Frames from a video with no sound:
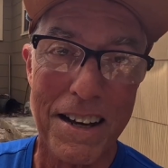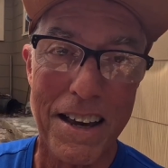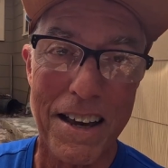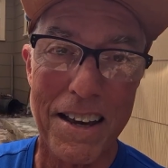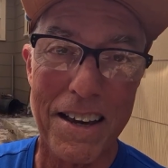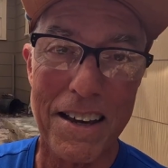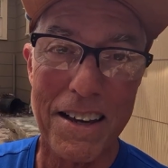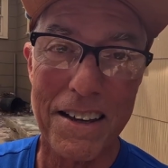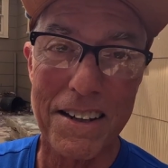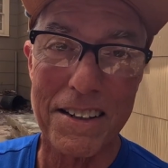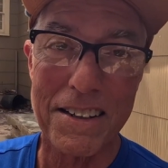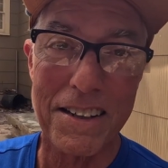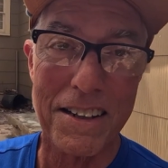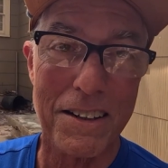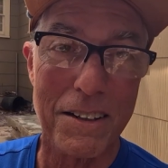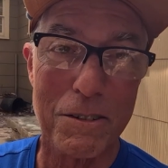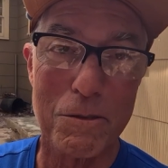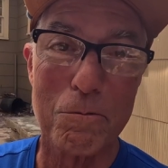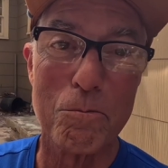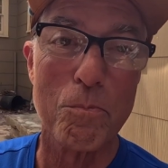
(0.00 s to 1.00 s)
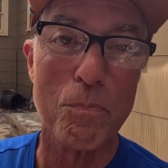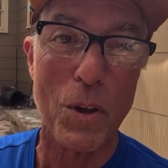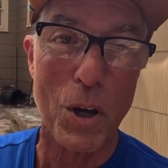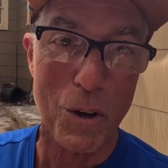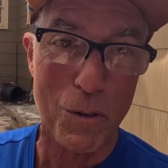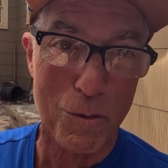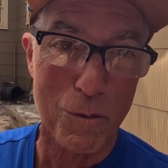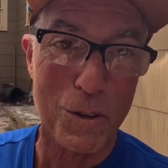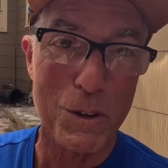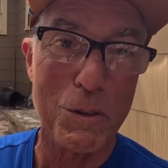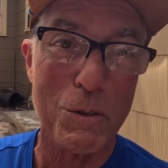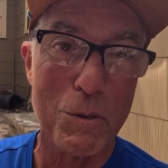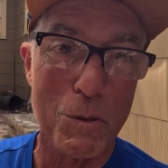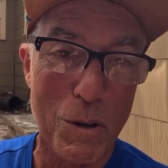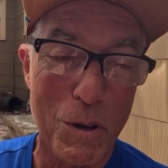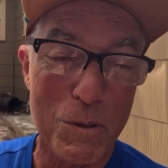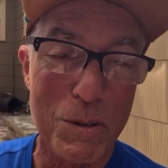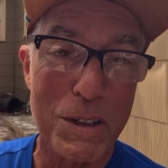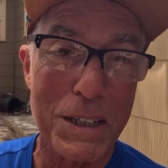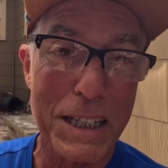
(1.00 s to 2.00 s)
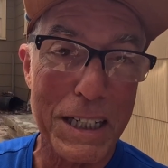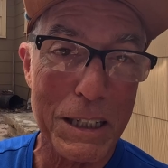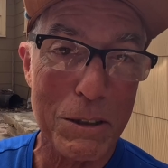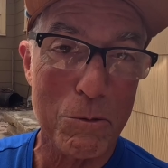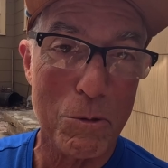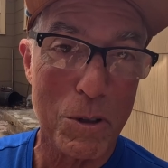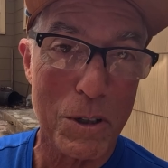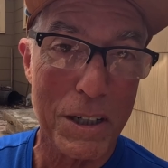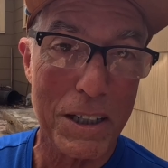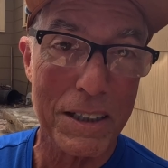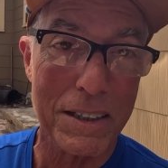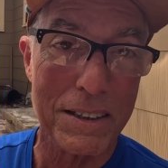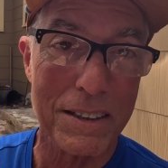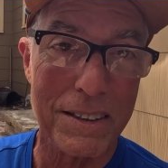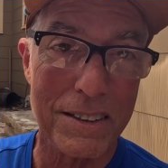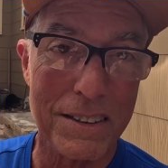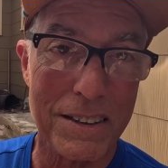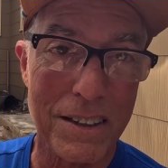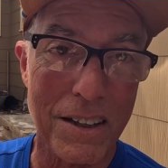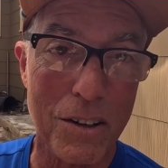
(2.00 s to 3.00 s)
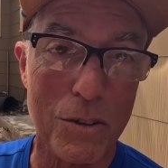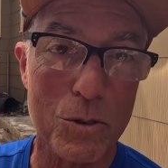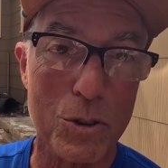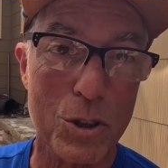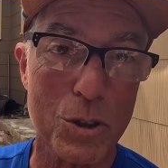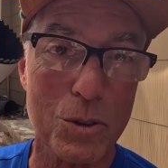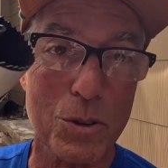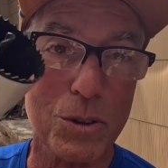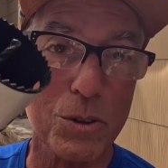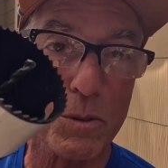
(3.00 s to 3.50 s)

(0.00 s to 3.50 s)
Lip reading: And hopefully we won't need one. So 2